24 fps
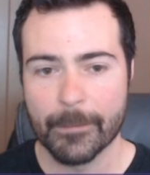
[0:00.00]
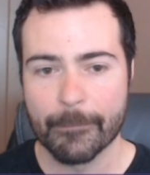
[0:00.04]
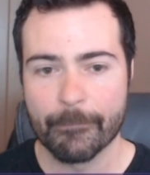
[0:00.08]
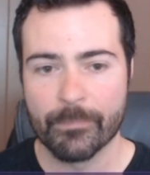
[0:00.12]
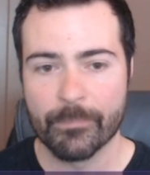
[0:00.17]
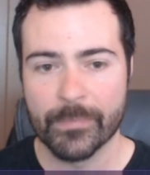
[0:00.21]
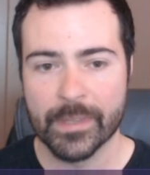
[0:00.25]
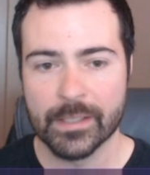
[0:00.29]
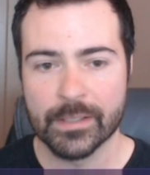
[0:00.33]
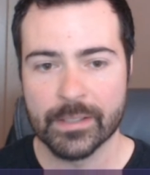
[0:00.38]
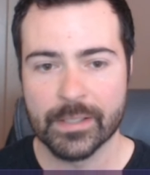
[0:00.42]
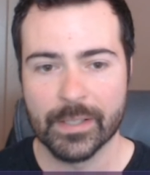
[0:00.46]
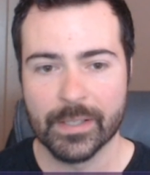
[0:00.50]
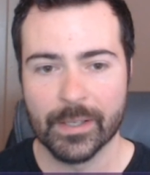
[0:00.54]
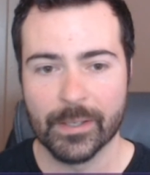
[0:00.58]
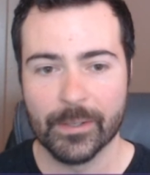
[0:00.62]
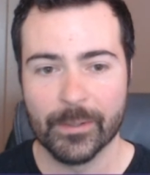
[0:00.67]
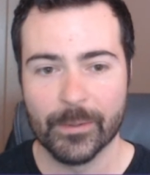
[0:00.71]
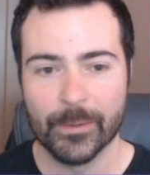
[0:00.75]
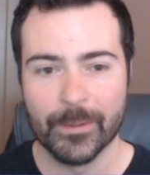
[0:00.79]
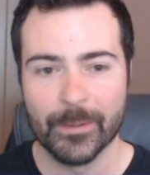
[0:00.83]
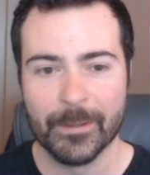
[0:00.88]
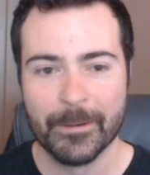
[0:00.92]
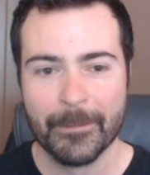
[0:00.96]
So
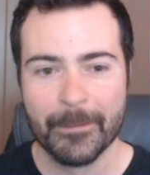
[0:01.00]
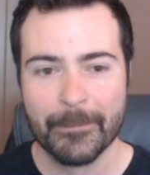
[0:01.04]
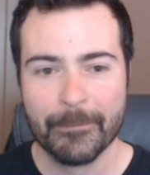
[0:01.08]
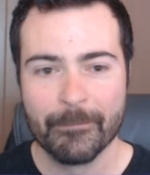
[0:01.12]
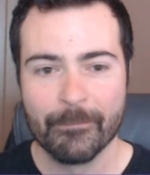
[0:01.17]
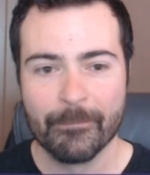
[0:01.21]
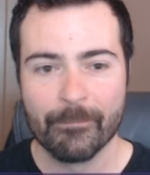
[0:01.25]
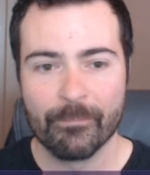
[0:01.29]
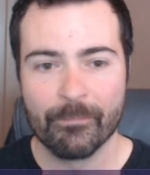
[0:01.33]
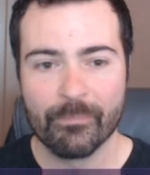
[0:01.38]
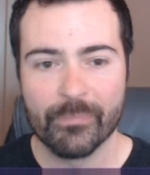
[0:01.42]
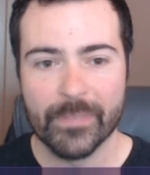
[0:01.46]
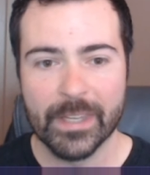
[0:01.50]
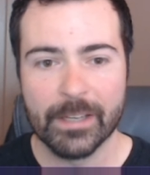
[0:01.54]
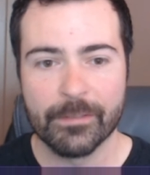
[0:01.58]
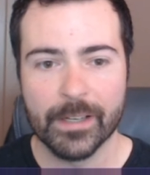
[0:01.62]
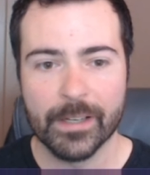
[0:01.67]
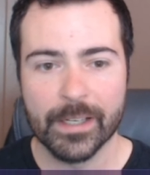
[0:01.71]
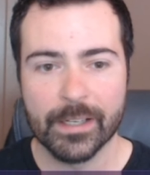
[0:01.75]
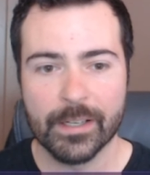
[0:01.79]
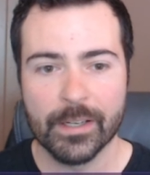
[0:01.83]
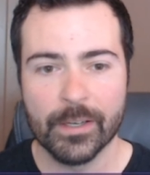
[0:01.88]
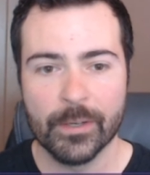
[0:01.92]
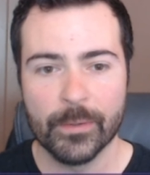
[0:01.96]
if I
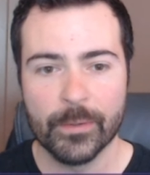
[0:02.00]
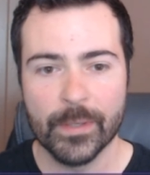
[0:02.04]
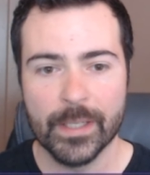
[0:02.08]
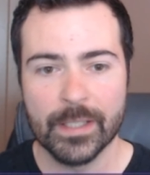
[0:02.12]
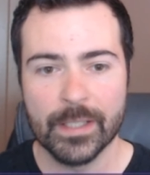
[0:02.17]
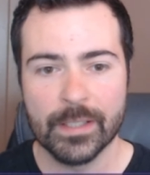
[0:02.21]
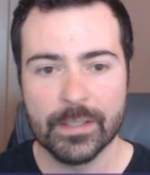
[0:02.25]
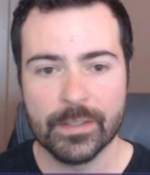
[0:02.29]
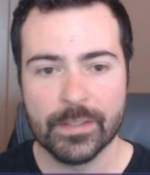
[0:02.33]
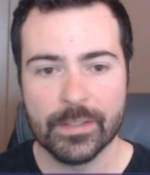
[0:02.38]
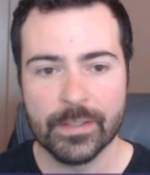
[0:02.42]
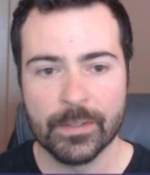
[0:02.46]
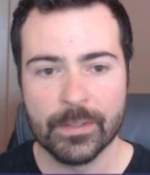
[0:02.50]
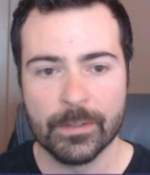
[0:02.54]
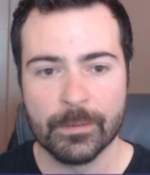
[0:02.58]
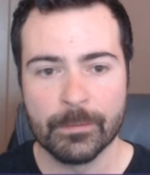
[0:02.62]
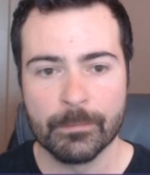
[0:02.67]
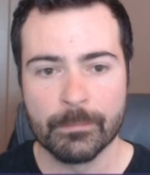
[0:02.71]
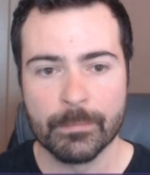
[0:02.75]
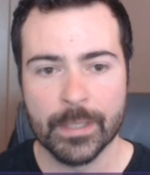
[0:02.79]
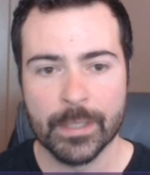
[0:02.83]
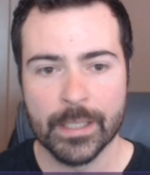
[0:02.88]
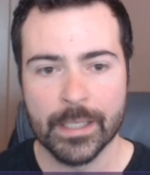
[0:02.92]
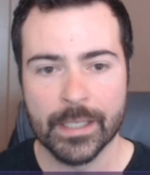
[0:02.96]
go into
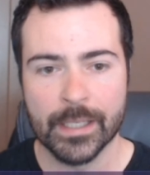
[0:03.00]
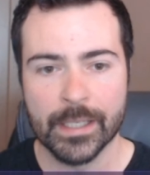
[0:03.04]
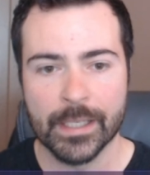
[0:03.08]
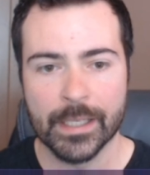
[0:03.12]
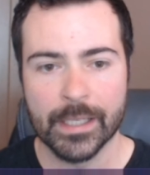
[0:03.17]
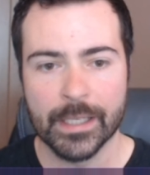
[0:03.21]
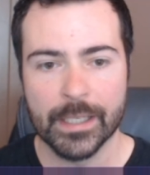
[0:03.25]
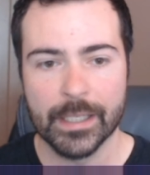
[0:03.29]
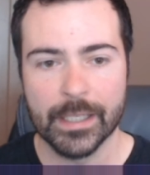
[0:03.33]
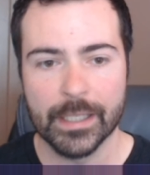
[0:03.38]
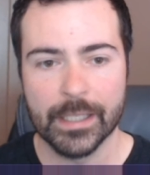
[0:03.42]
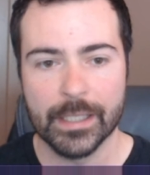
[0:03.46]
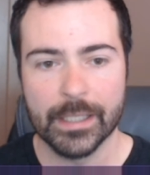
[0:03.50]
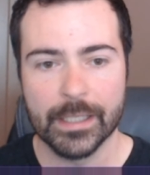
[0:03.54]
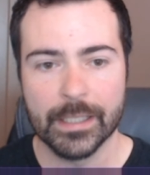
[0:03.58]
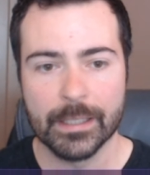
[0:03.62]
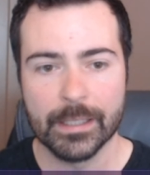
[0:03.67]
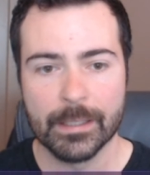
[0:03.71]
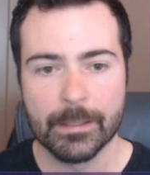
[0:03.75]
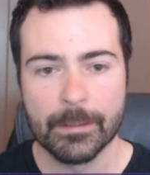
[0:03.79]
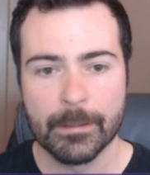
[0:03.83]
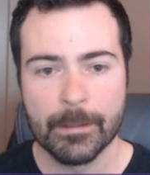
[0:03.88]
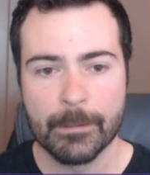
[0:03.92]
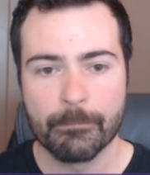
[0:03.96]
my
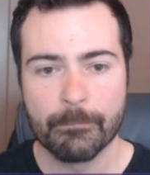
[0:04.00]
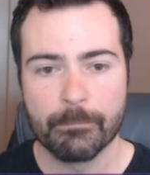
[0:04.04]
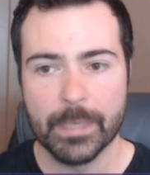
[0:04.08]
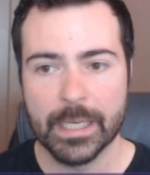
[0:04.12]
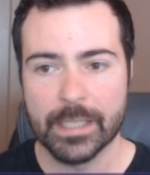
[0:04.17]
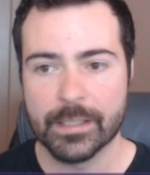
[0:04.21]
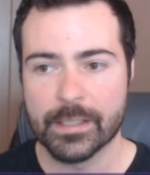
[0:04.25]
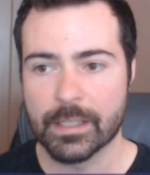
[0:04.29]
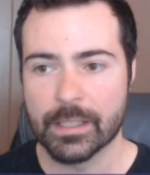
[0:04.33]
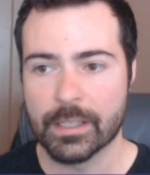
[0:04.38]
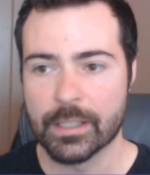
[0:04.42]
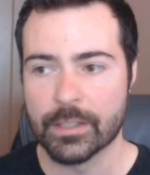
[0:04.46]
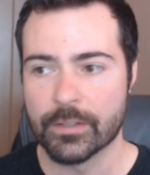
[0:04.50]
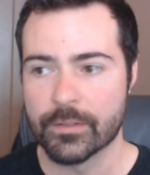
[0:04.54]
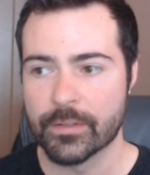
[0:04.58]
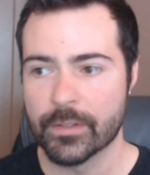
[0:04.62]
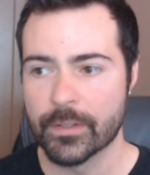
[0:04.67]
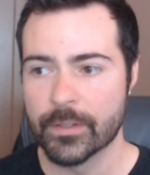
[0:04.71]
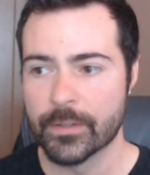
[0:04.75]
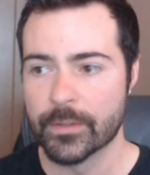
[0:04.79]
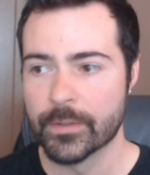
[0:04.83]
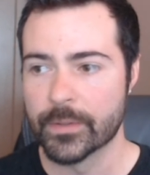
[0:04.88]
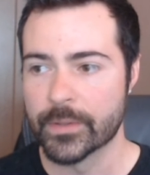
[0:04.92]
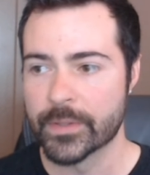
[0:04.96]
basic
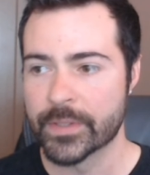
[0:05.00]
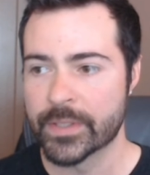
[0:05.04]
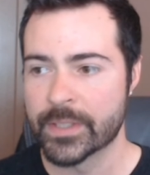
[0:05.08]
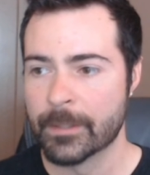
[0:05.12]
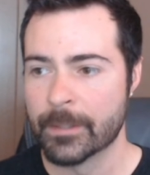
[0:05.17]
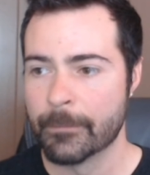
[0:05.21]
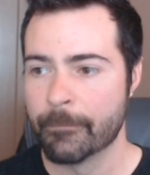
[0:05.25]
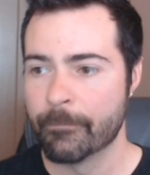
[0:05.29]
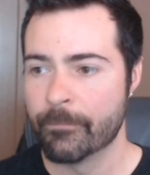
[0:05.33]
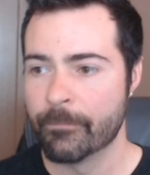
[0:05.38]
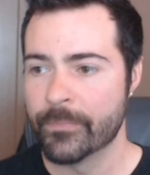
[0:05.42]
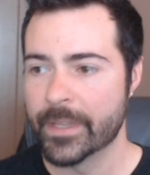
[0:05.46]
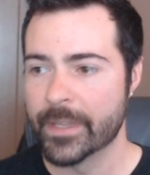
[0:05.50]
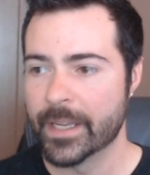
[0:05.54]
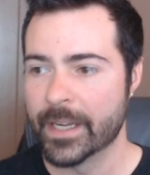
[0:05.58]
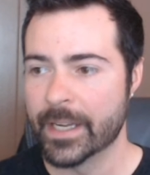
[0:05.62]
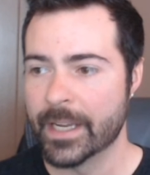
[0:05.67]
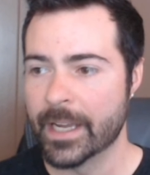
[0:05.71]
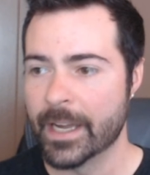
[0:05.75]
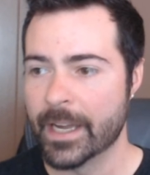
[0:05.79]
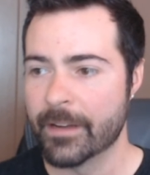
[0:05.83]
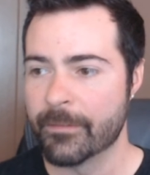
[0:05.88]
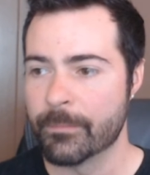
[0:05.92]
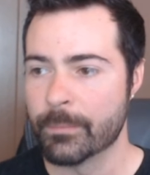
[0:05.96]
controls, I
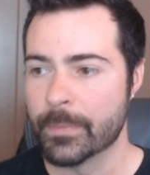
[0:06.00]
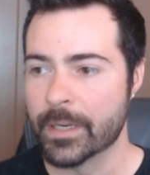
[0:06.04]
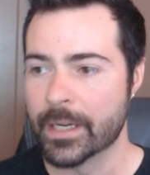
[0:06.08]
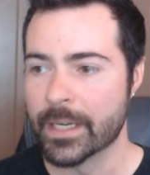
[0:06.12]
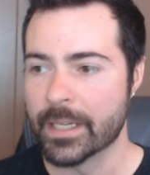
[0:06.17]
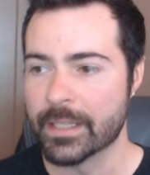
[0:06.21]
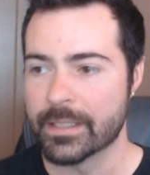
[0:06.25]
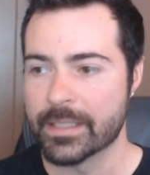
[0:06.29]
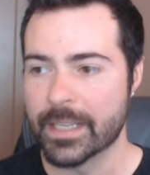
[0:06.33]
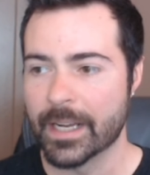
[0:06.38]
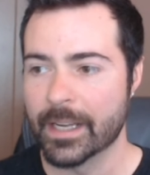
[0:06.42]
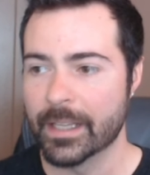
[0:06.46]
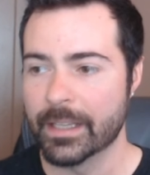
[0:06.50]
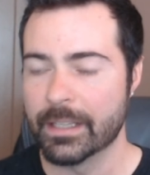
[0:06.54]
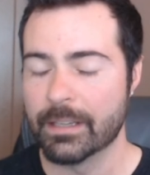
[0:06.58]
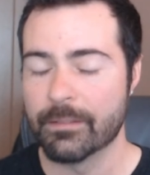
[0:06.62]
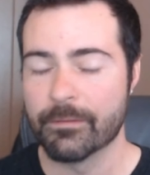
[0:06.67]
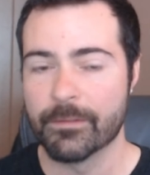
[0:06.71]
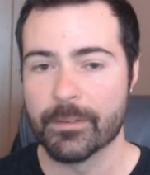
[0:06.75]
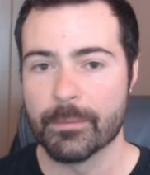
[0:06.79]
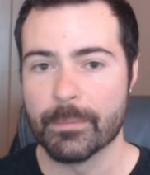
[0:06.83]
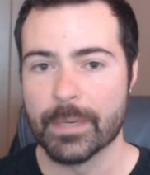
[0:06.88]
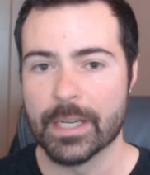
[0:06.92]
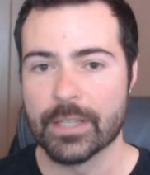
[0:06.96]
have my tally
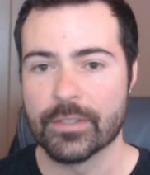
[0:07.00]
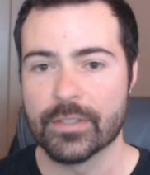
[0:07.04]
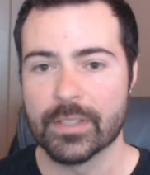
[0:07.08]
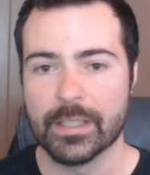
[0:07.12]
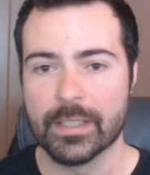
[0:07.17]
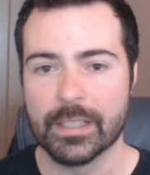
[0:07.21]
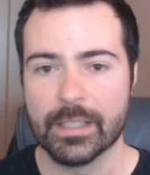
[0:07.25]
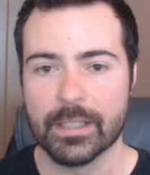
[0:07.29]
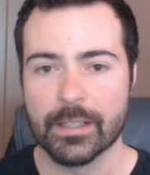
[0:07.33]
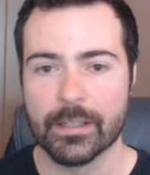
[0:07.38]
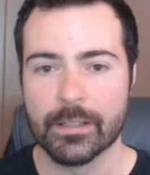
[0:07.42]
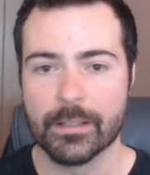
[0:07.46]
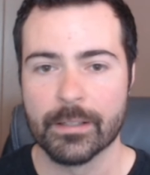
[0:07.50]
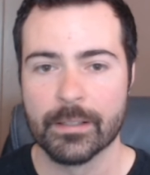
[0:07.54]
information here.